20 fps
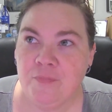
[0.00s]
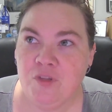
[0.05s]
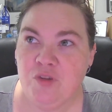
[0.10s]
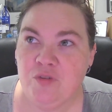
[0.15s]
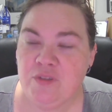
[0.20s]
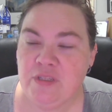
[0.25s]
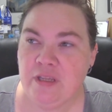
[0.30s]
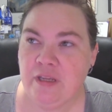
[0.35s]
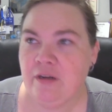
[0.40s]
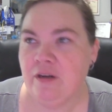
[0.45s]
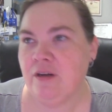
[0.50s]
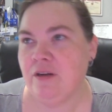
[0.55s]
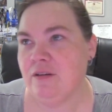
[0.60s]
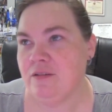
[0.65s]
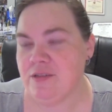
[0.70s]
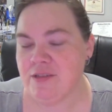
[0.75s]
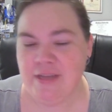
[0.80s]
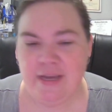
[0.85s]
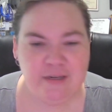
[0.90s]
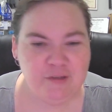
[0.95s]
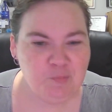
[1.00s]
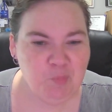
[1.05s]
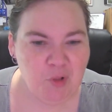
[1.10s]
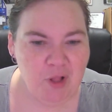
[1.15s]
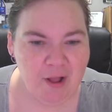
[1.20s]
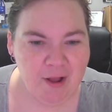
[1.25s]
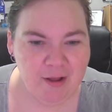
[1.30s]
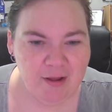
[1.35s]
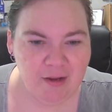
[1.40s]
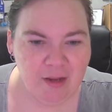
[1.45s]
newsletter /
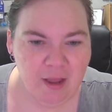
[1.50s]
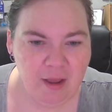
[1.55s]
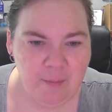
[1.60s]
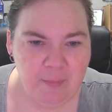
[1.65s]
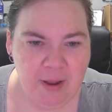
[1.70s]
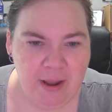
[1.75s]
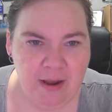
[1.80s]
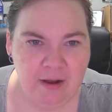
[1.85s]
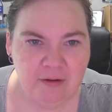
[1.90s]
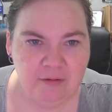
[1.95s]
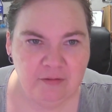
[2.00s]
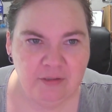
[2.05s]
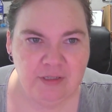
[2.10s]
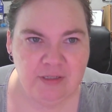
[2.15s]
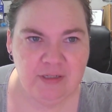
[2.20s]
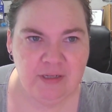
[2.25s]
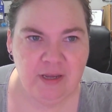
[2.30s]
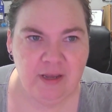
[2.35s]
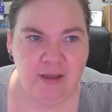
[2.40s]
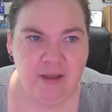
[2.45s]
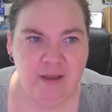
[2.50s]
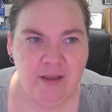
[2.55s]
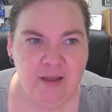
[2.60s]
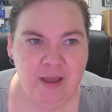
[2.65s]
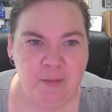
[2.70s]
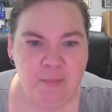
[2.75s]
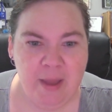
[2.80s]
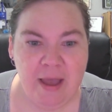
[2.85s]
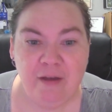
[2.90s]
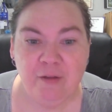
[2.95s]
blog
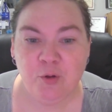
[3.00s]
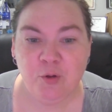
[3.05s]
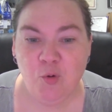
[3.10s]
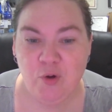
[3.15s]
about